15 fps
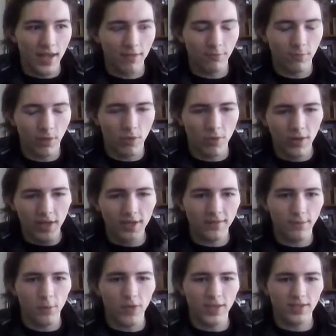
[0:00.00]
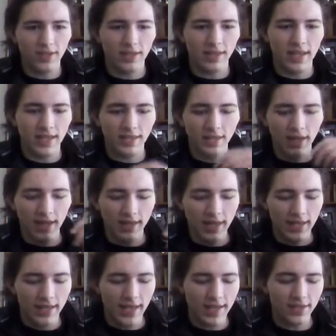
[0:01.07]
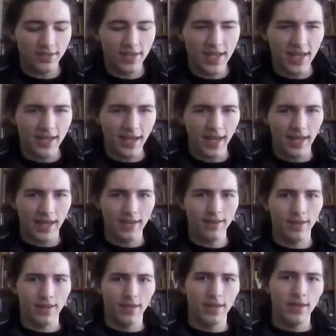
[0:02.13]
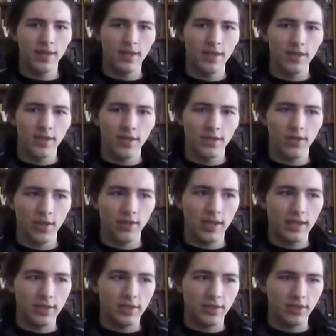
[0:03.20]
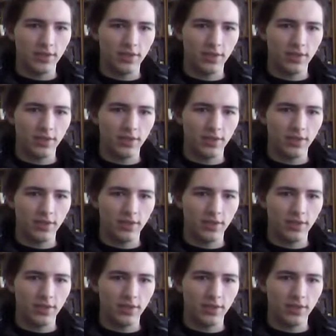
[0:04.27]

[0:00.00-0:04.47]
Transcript: record his voice, and then get his DNA, so that